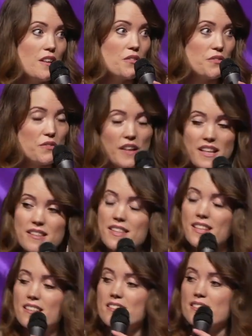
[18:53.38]
faith
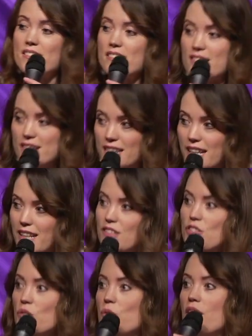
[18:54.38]
and sticking
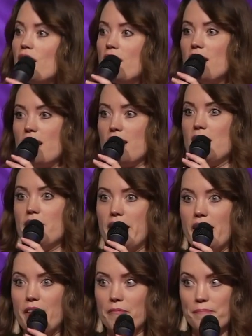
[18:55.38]
to it and not
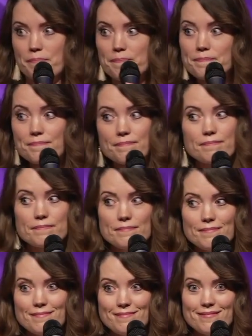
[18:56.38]
giving up. Yeah.
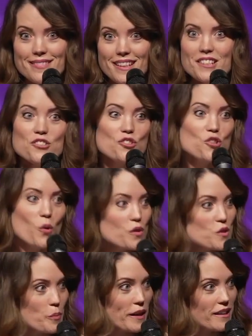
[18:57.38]
It is so
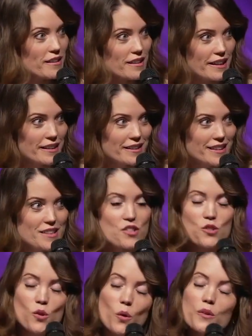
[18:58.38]
inspiring. It's
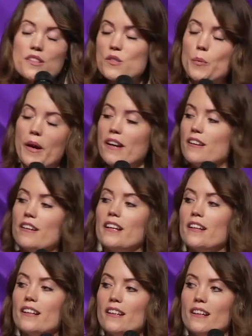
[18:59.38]
so inspiring.
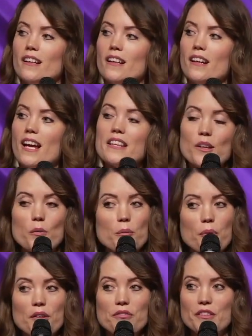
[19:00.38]
And they weren't
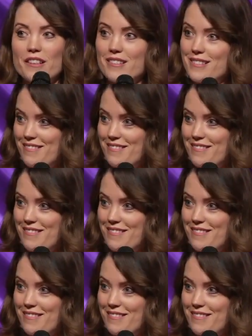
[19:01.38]
perfect.